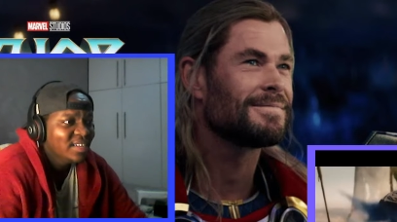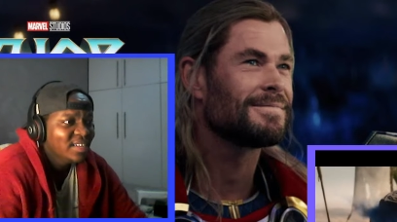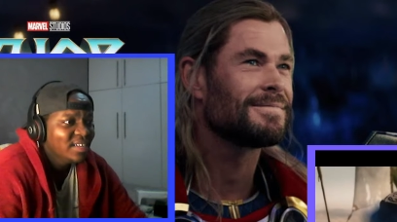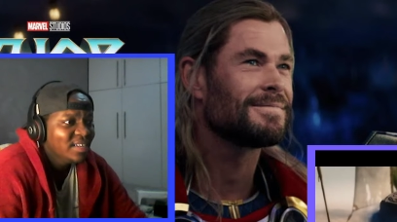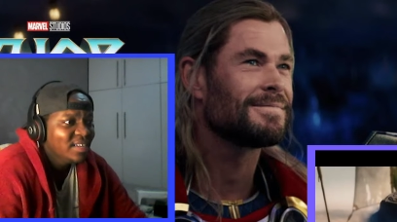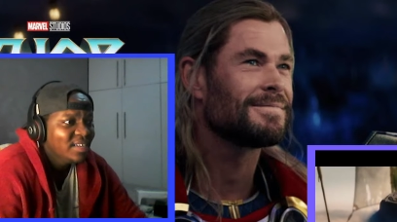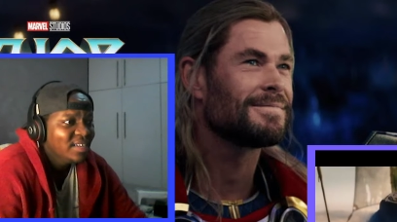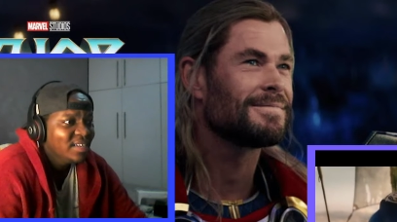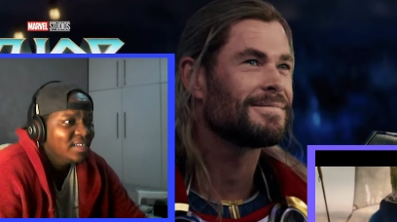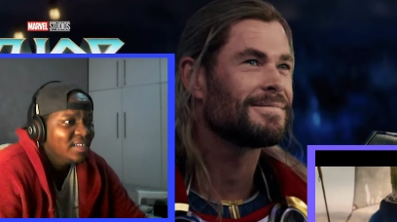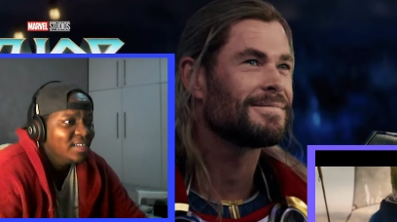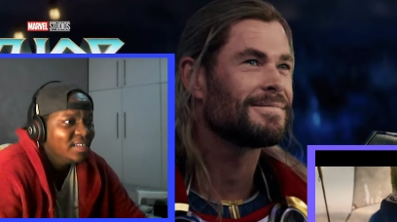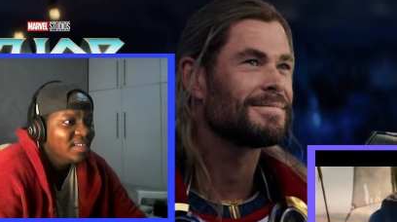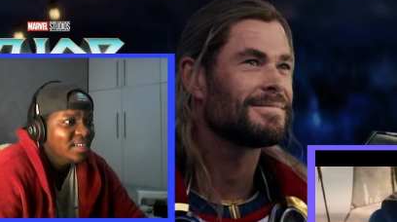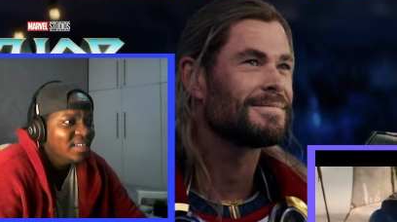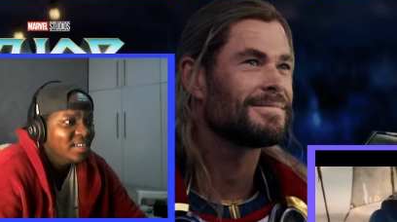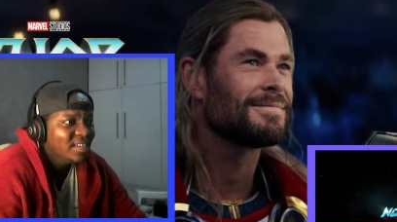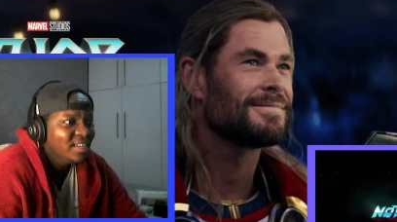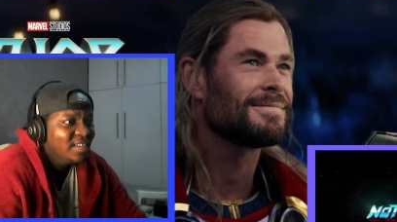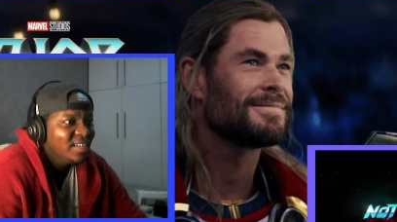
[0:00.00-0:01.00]

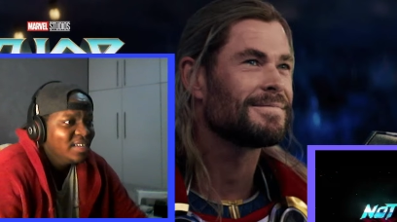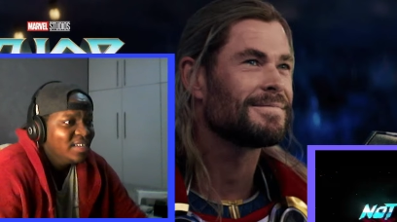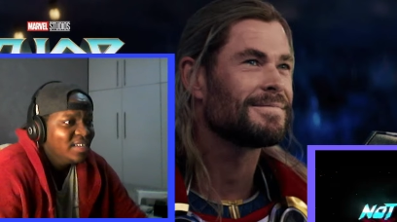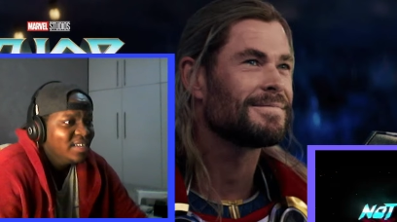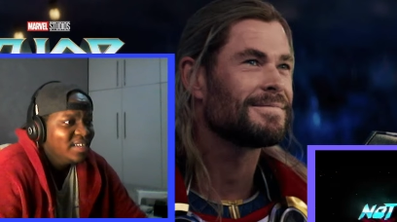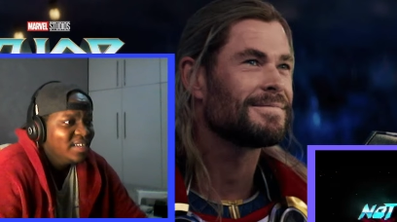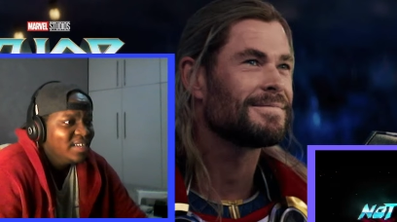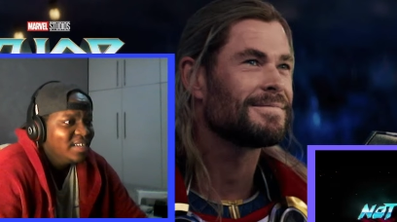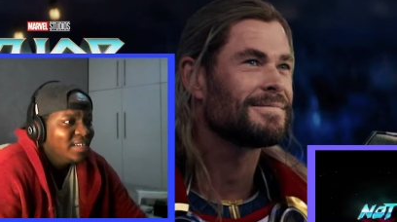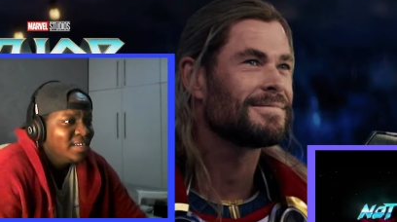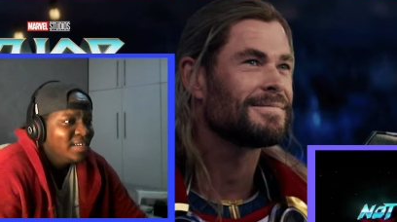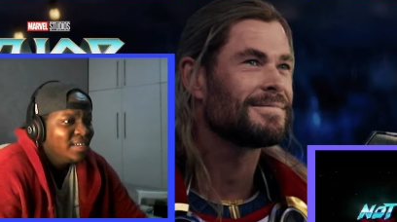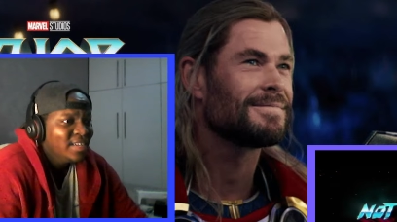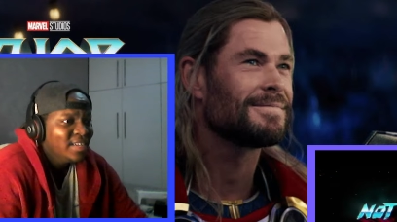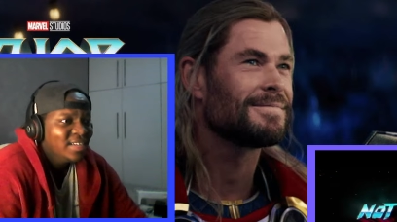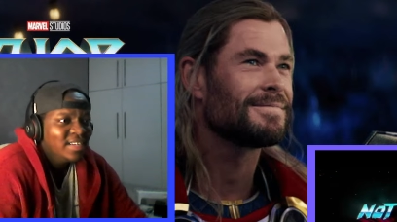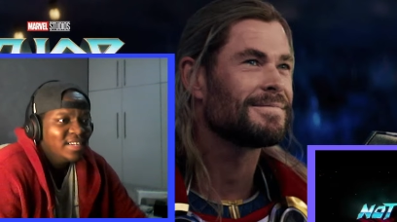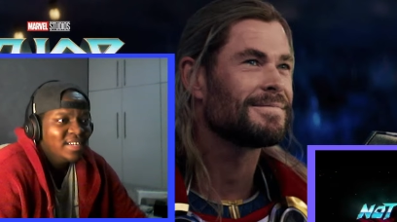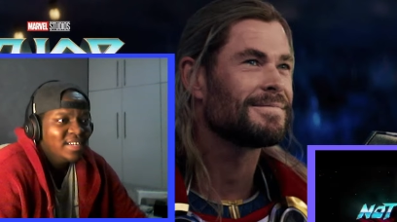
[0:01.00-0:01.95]
[no speech]